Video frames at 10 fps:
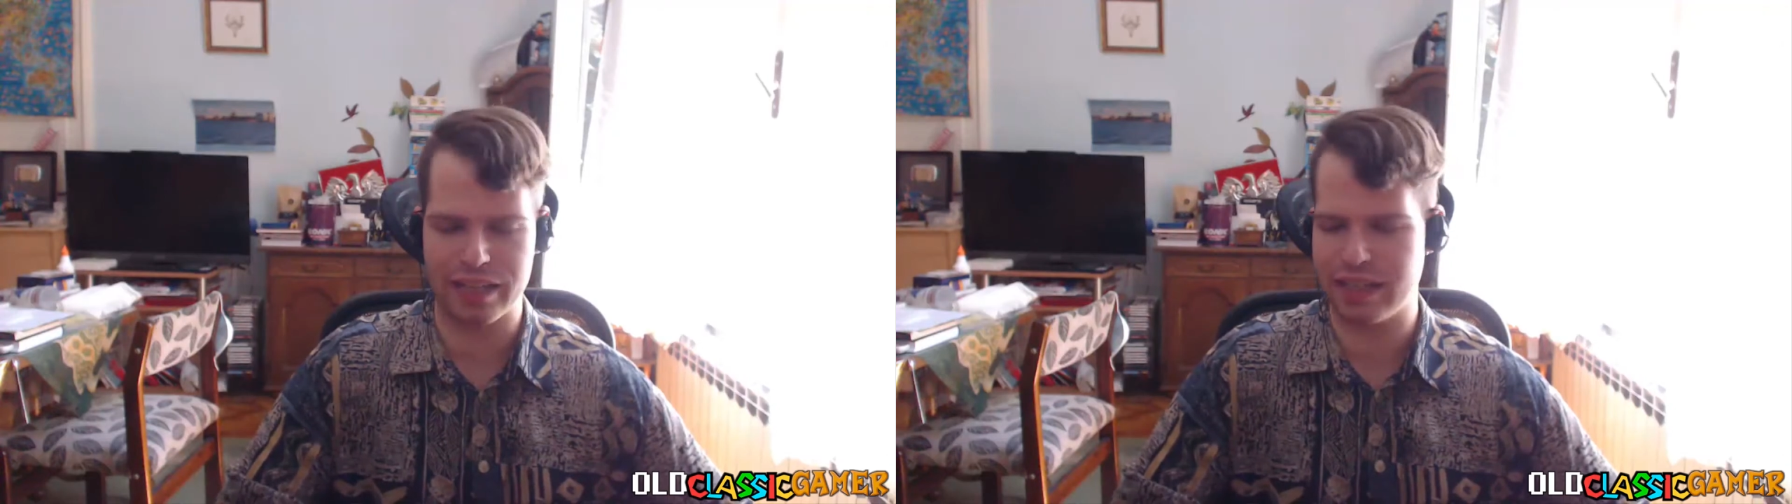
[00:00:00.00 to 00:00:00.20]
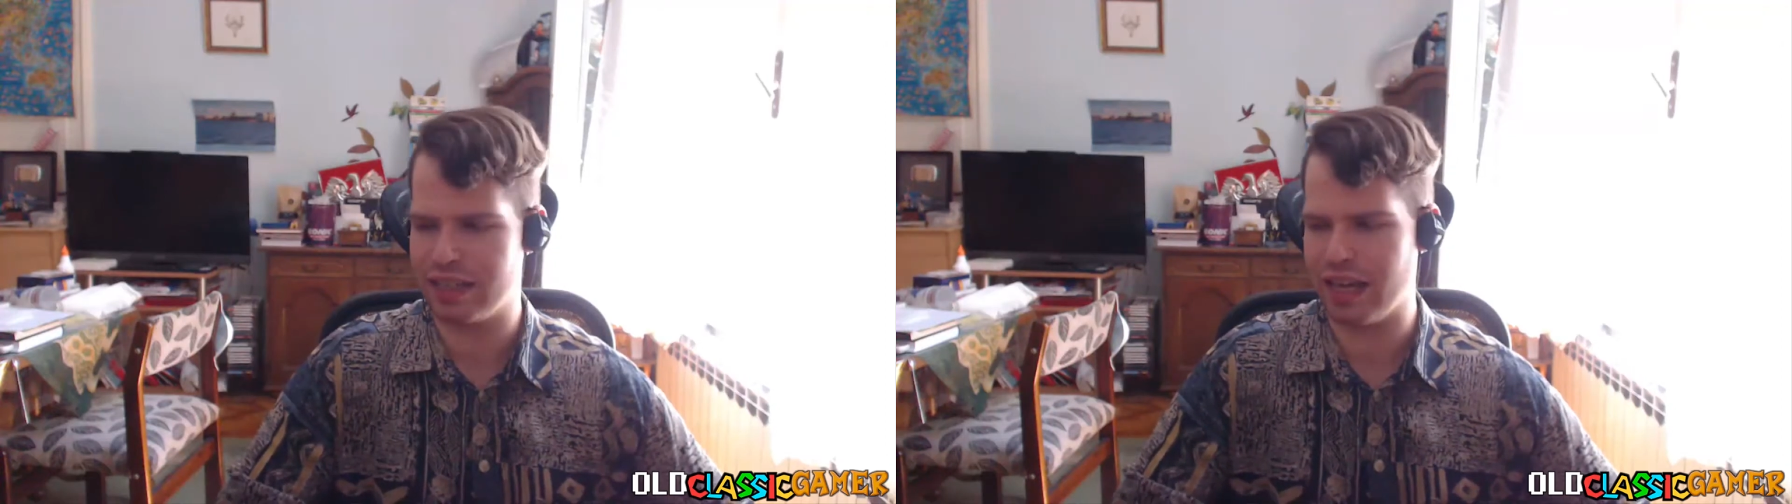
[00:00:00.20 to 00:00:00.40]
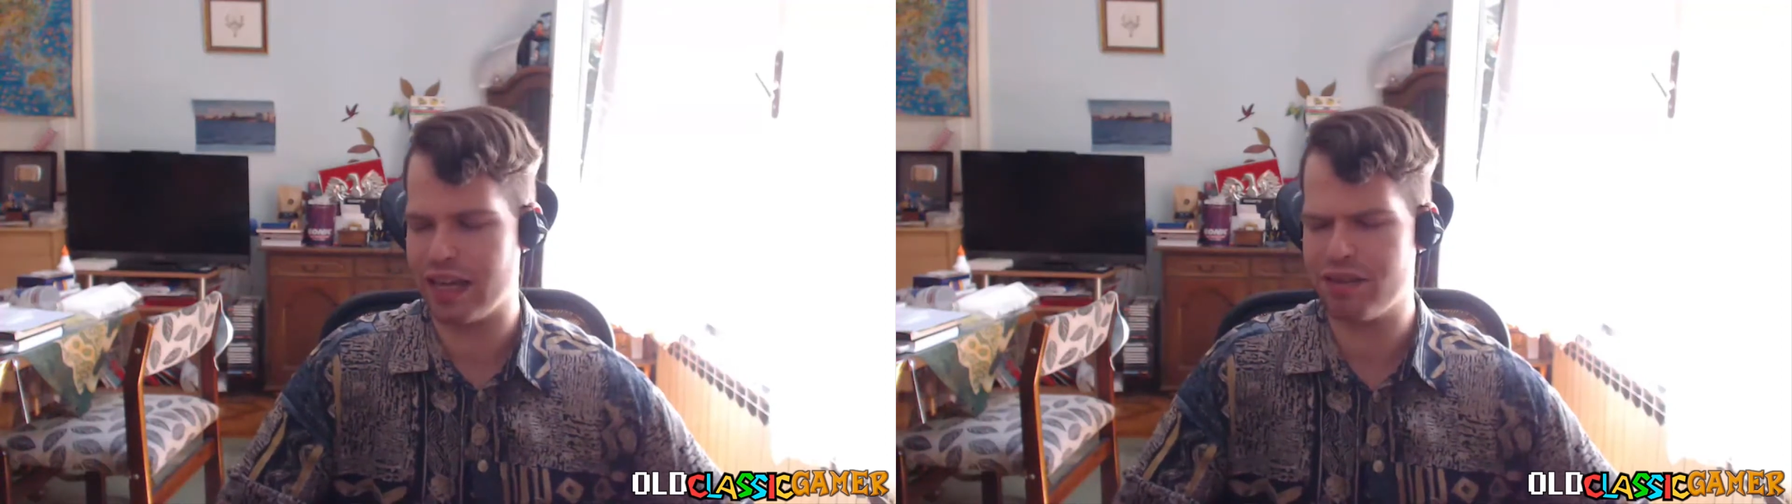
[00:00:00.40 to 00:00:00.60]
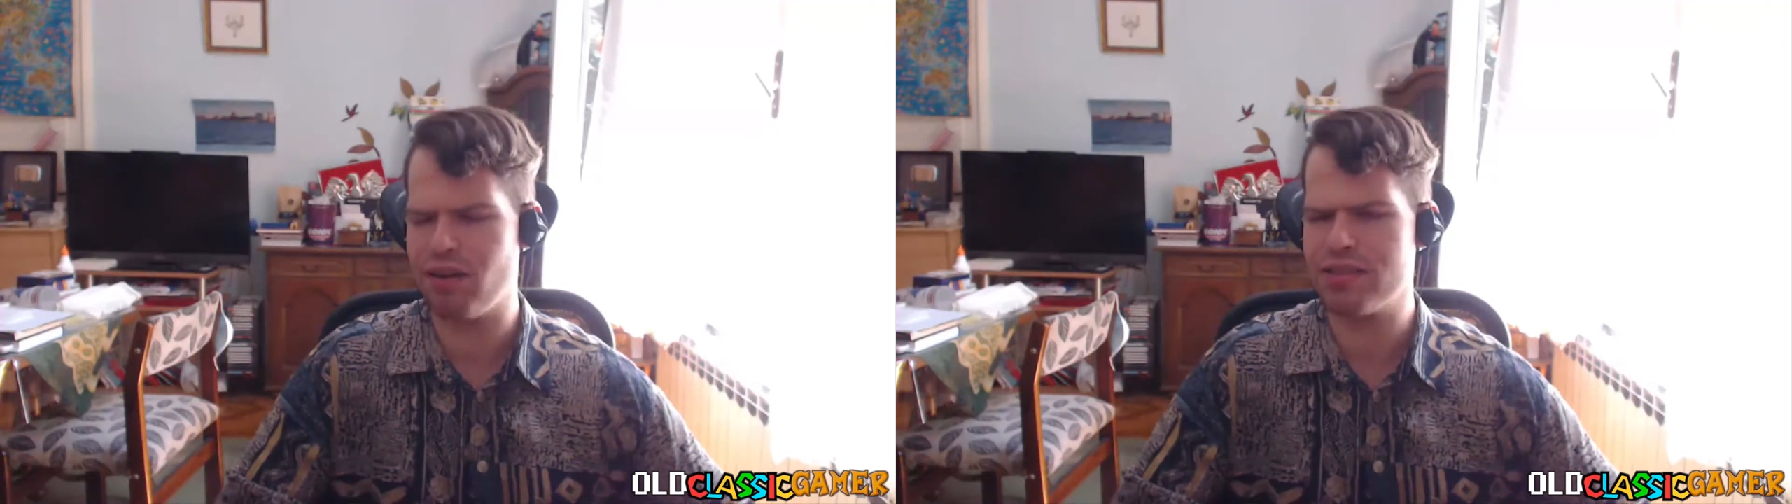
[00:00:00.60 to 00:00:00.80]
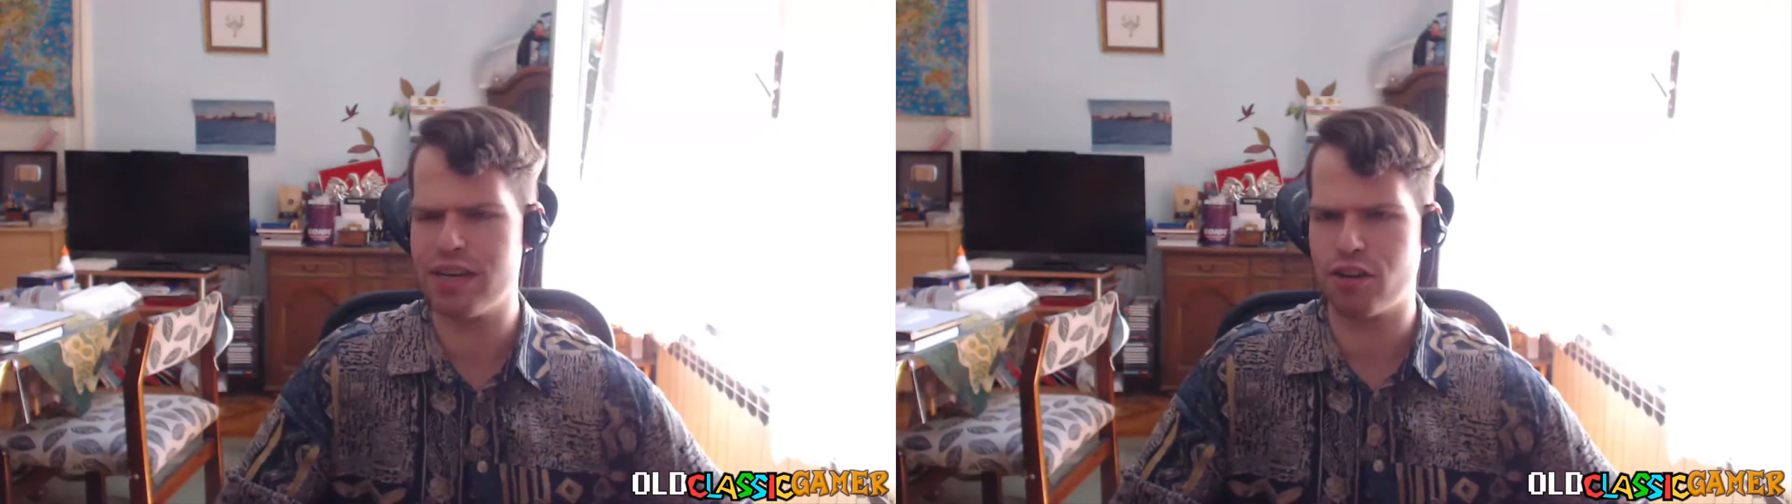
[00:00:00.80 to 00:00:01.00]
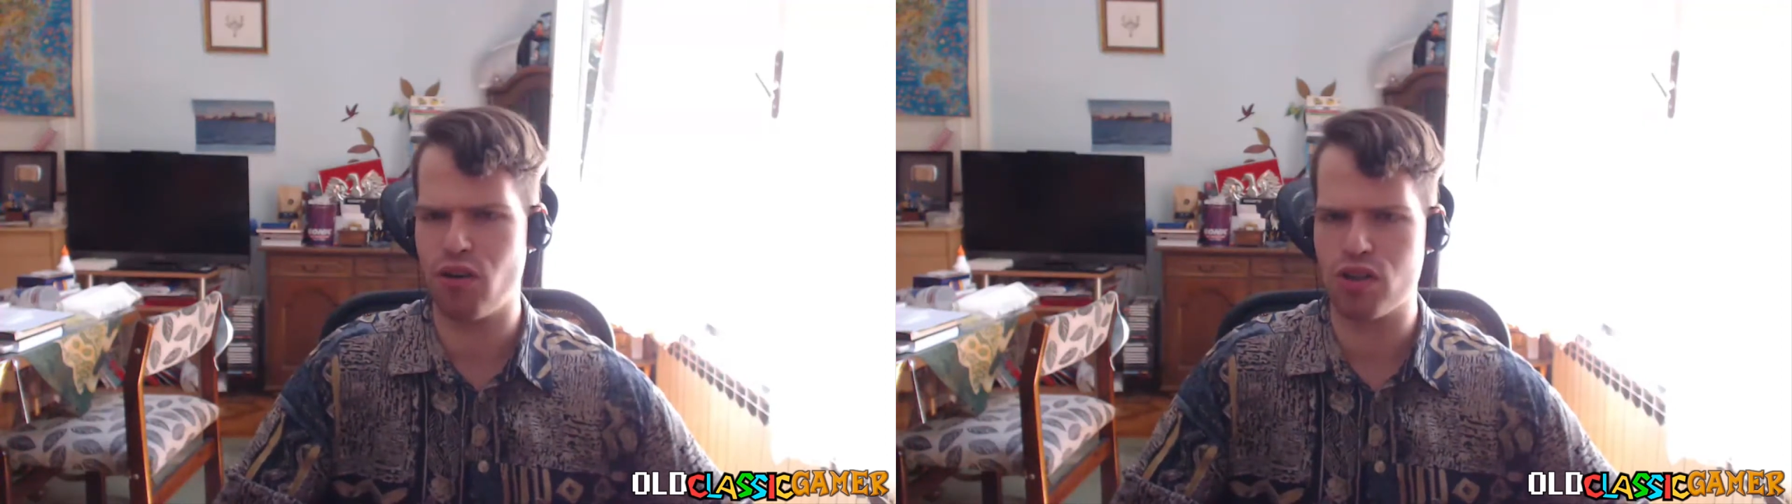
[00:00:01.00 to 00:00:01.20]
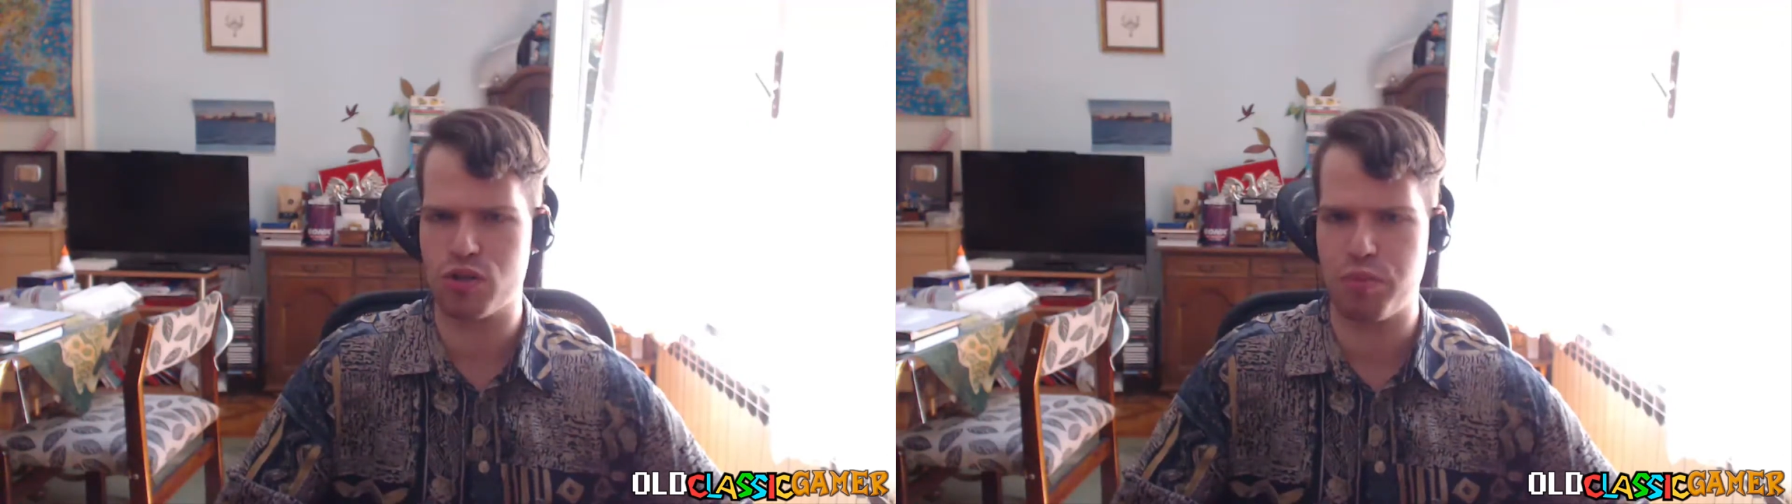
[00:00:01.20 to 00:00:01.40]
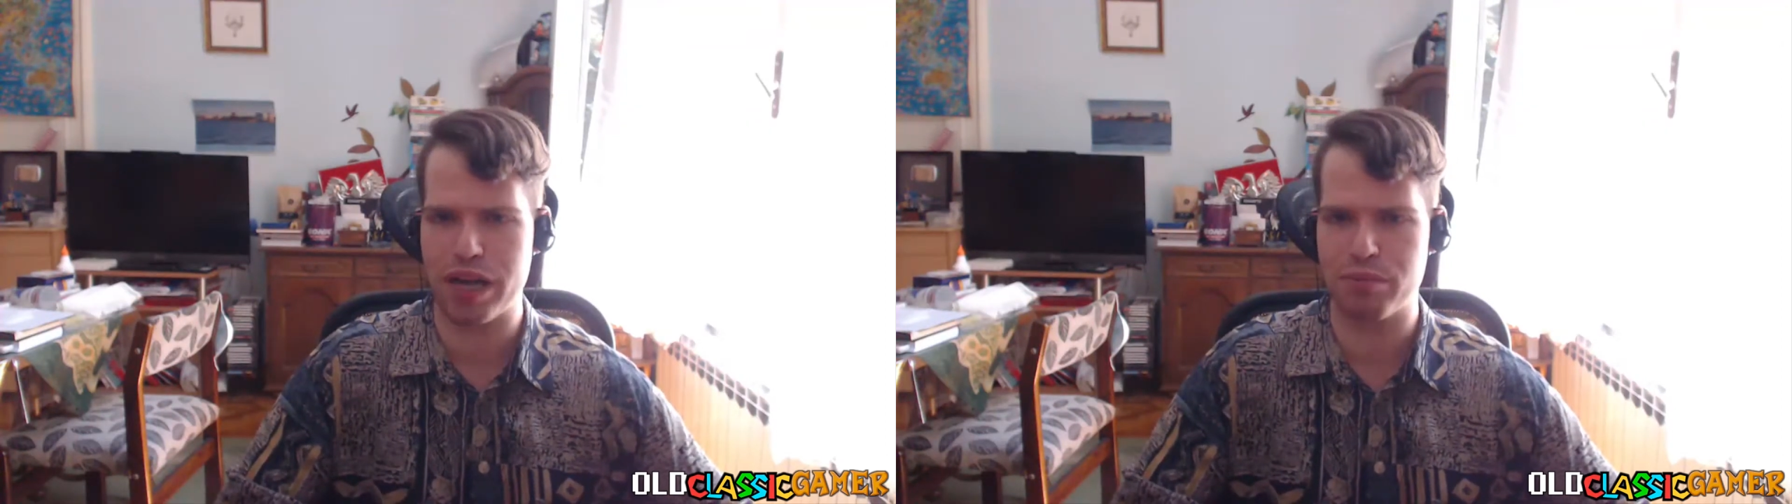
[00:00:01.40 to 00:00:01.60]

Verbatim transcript: Uh, like it wasn't a cross buying,